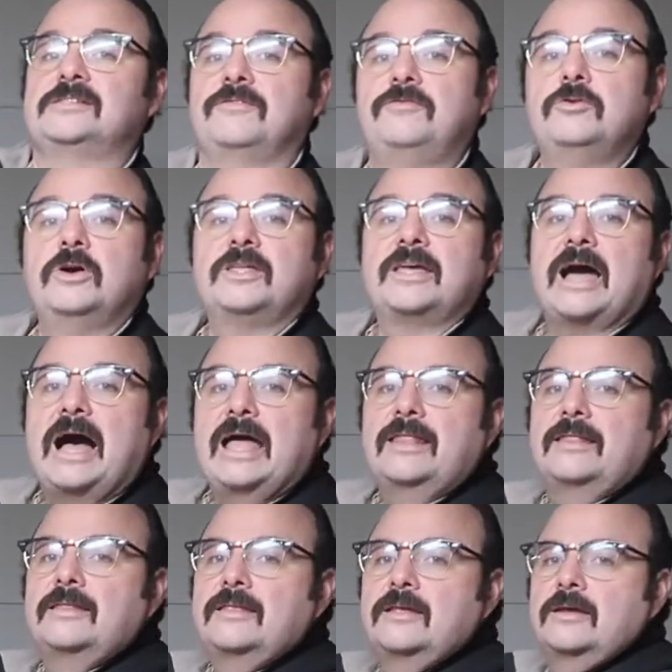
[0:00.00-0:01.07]
If you had
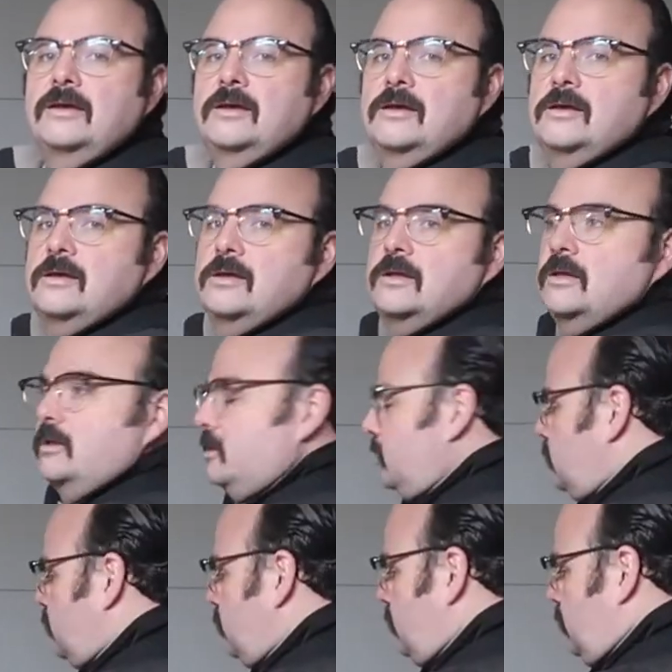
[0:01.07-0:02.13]
gotten
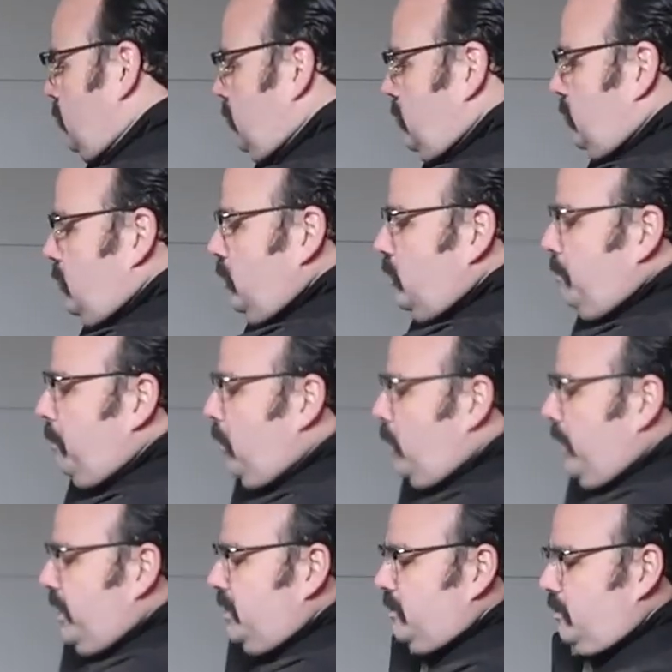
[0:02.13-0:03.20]
to the
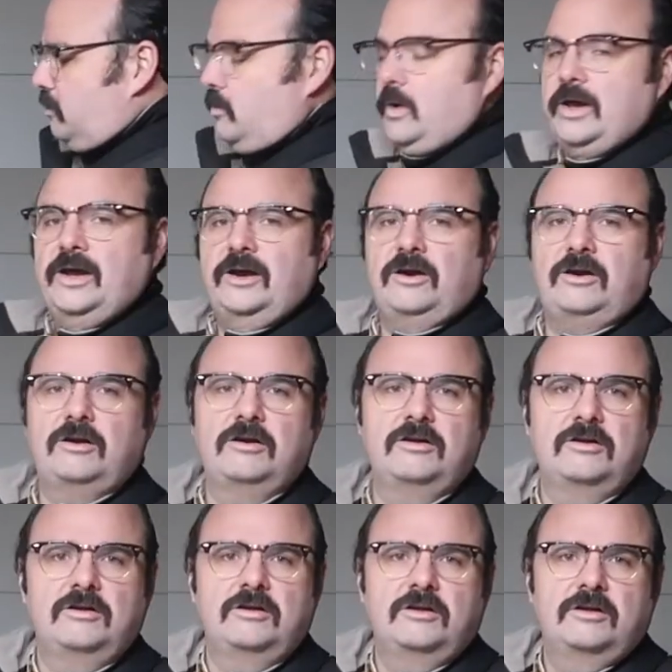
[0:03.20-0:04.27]
point where
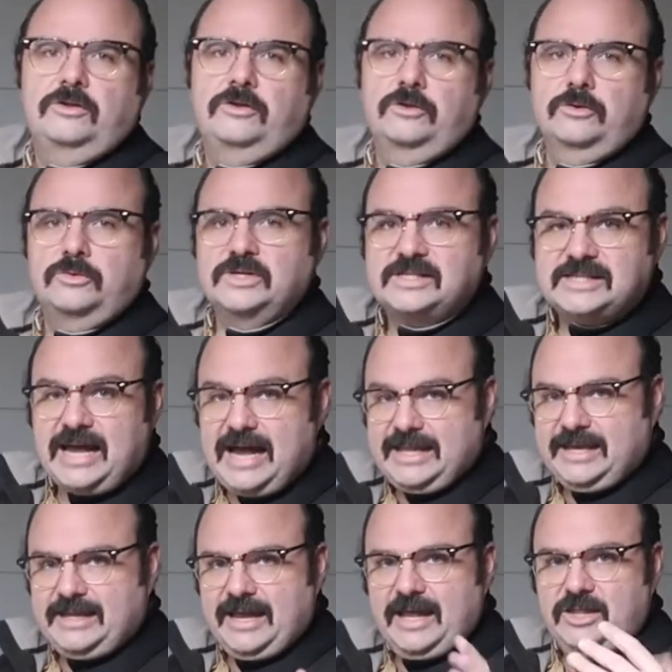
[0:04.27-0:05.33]
you
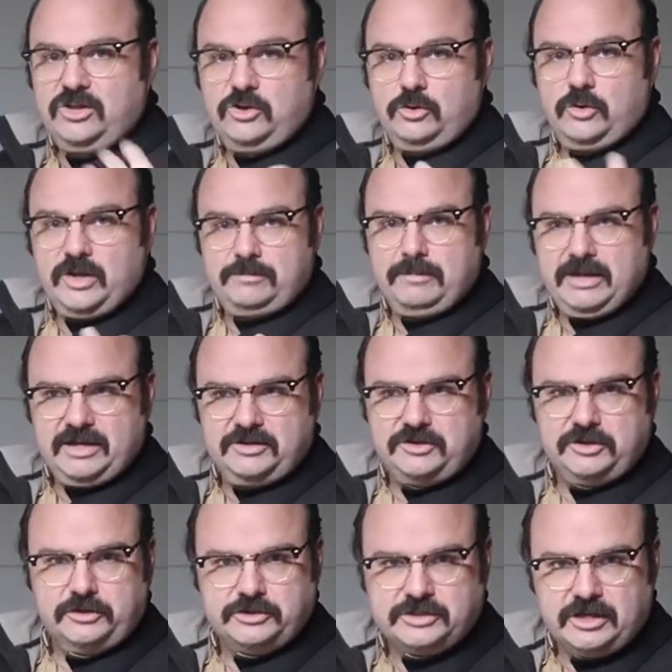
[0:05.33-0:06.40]
decided and you admitted to
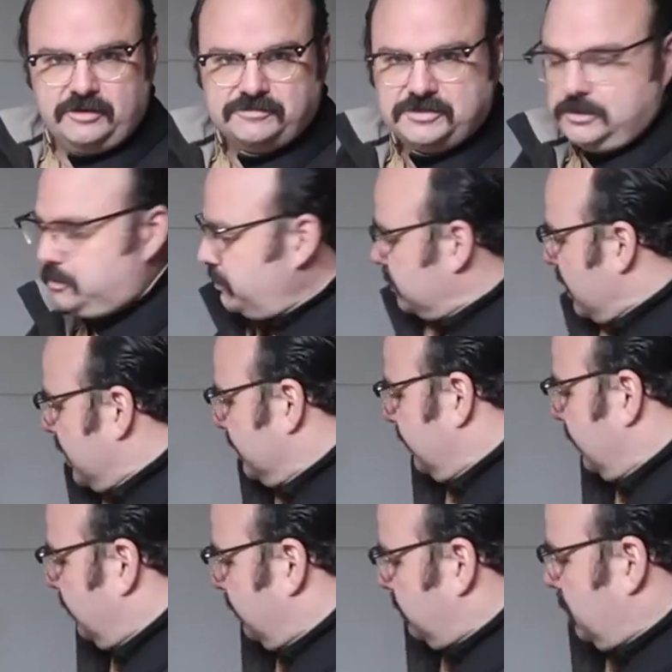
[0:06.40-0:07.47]
yourself sooner than I
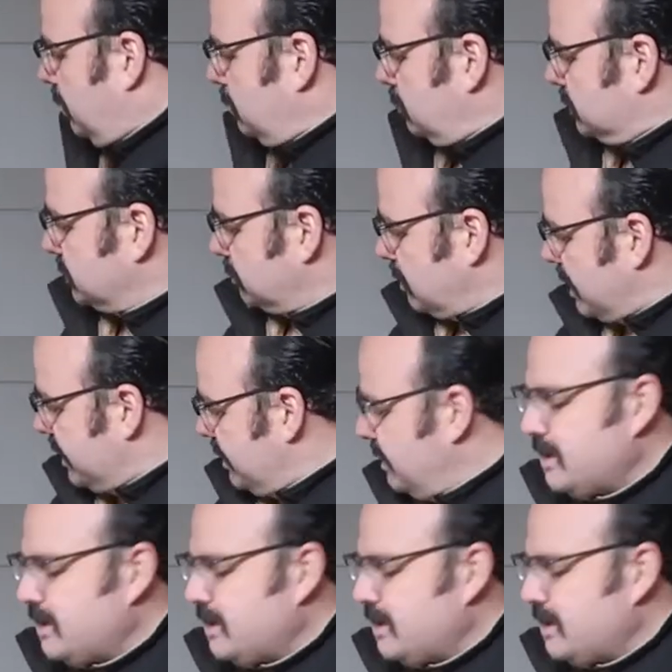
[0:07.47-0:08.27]
did that the color wasn't right,